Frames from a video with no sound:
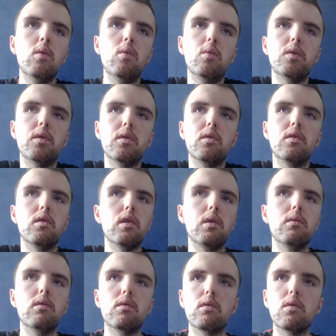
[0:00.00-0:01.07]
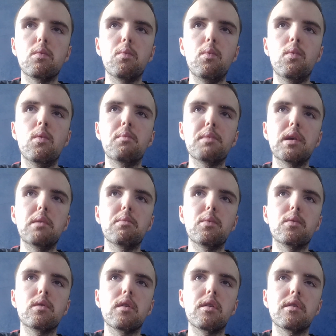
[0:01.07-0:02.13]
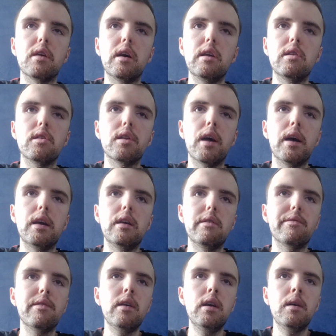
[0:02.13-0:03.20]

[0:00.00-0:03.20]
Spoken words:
all you can do is just warn people to stay safe